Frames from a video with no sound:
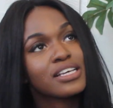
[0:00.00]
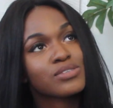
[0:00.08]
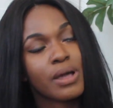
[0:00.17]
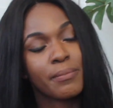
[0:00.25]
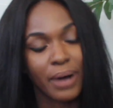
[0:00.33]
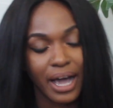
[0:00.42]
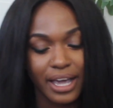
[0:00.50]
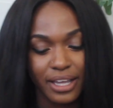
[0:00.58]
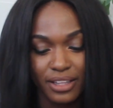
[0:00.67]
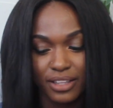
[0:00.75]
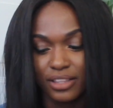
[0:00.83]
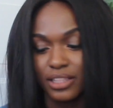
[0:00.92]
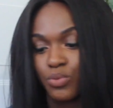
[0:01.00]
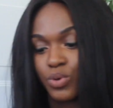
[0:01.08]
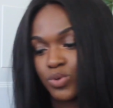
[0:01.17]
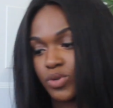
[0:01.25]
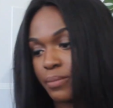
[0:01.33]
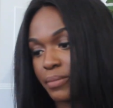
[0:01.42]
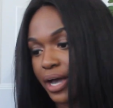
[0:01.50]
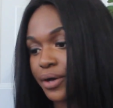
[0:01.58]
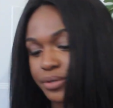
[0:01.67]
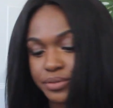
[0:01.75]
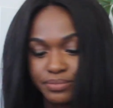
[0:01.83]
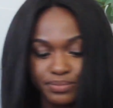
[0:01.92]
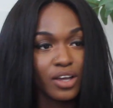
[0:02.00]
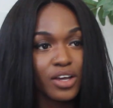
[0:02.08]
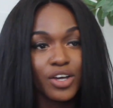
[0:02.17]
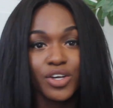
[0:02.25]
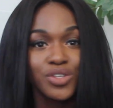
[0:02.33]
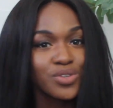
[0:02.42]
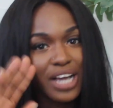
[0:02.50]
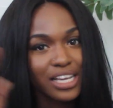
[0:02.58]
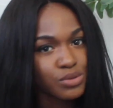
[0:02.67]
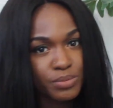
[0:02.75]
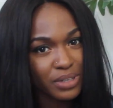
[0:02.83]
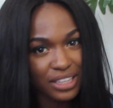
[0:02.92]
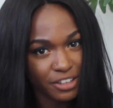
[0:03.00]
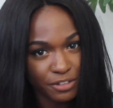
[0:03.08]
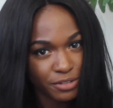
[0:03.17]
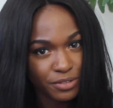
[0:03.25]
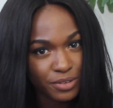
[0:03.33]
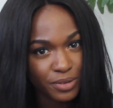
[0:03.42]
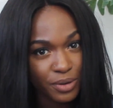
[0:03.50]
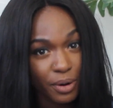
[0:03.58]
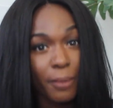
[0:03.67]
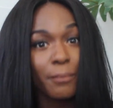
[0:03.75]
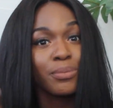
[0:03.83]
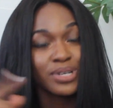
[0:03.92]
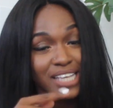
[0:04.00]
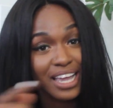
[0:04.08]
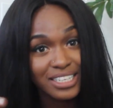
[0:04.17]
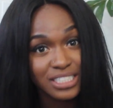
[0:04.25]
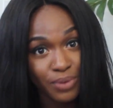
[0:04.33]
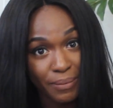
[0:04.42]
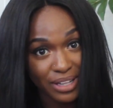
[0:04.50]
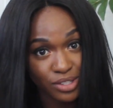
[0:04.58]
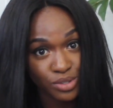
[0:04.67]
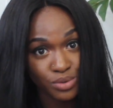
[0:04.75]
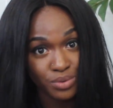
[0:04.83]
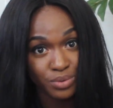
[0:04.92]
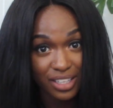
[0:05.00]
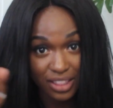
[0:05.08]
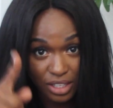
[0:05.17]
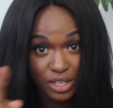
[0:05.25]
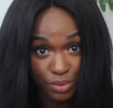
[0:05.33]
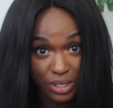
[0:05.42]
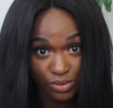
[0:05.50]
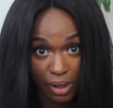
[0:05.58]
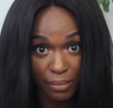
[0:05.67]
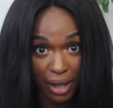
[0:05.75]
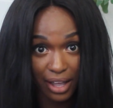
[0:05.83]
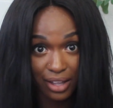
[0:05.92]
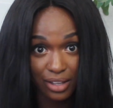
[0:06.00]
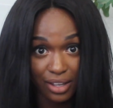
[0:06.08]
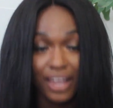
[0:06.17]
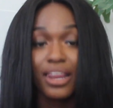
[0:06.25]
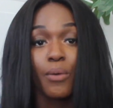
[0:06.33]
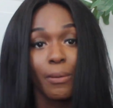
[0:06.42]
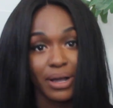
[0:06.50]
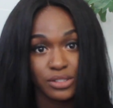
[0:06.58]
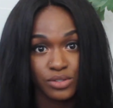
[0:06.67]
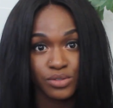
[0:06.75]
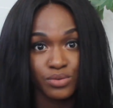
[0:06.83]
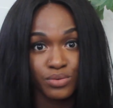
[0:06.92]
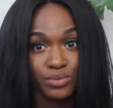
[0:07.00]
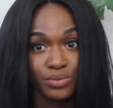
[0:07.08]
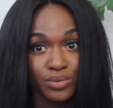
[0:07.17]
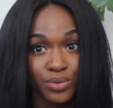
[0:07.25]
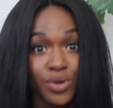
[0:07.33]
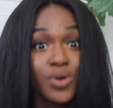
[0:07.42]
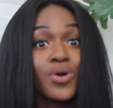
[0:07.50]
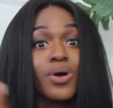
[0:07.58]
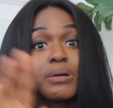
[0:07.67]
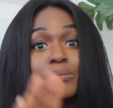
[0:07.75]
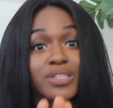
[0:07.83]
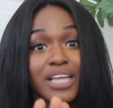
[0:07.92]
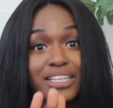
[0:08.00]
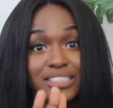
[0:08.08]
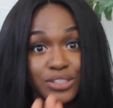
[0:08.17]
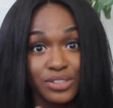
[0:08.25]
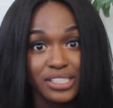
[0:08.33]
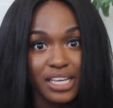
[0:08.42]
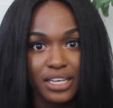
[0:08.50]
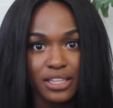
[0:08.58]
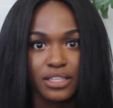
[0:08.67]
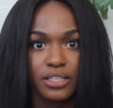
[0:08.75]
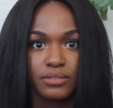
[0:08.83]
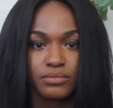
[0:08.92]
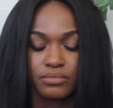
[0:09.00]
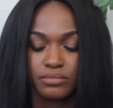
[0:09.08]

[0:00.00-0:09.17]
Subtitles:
days went by, the weeks went by. Oh. You guys won't believe, but I actually went back to school. 3 weeks went by and I went back to school. My mother did not say anything.